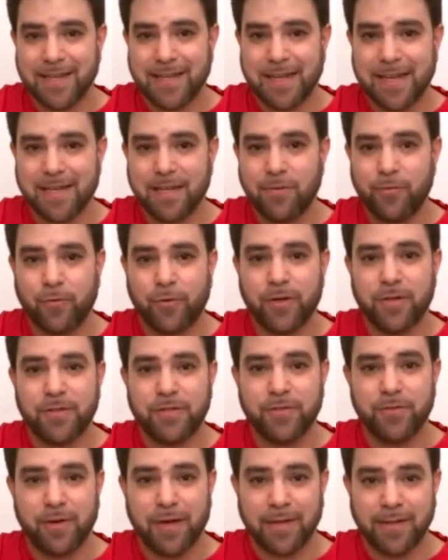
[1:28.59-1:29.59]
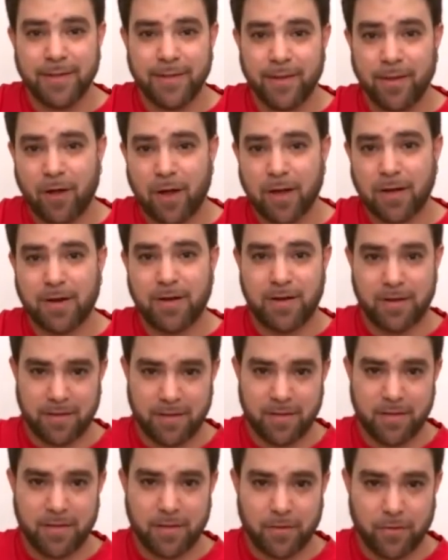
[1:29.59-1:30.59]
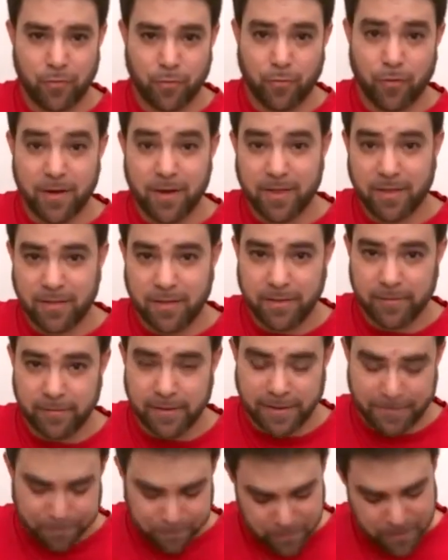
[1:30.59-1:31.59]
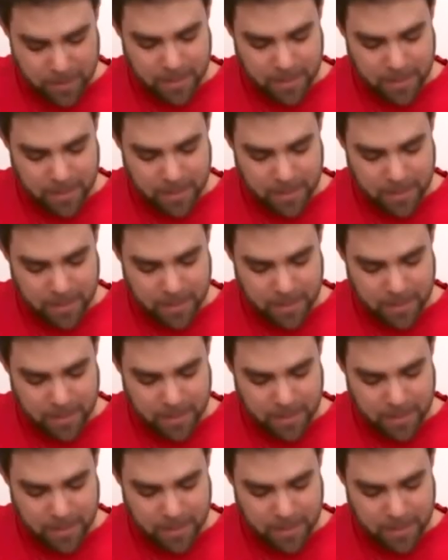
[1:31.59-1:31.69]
again in order to unlock the chord theory,